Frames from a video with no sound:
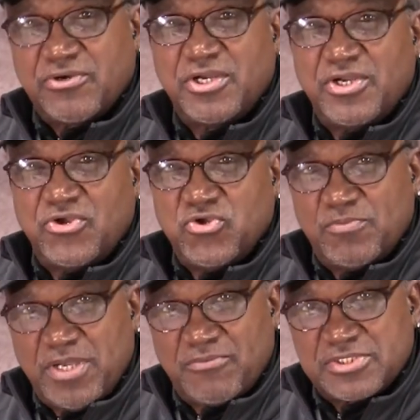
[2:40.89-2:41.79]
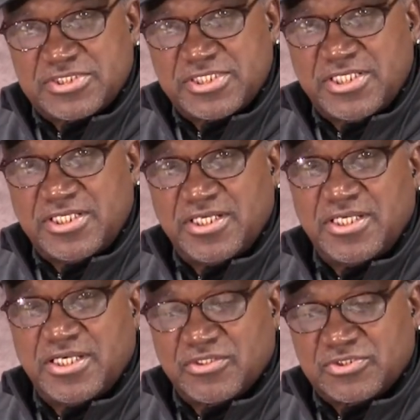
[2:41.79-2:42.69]
and you'll be able to see
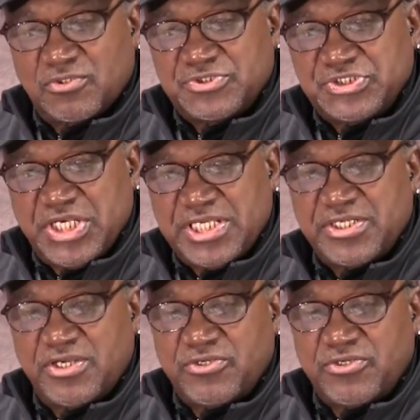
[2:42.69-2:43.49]
and associate